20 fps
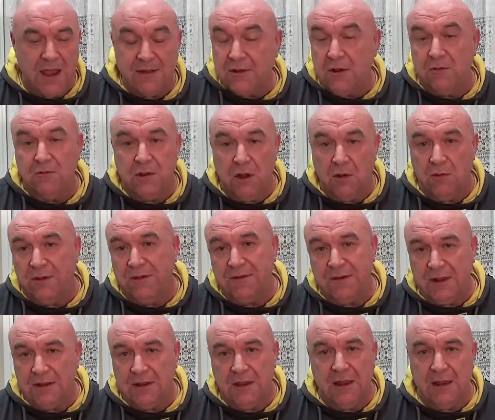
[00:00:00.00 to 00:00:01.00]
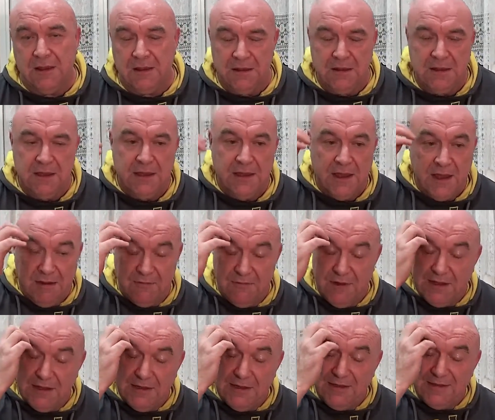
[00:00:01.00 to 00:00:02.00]
I don't know exactly. I
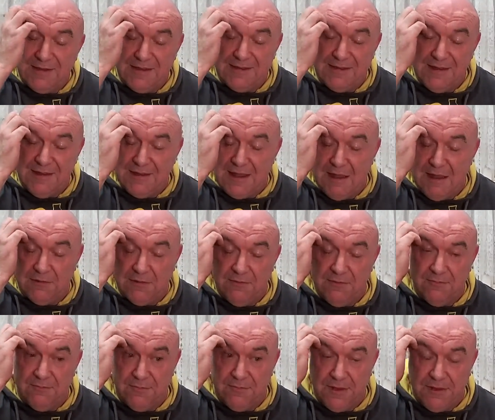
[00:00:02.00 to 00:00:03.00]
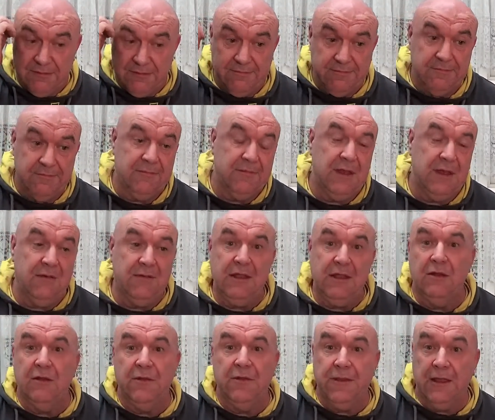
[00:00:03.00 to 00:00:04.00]
really need to sit down and have a
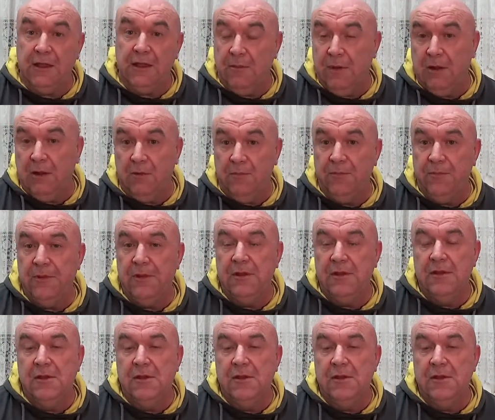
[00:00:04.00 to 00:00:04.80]
little think about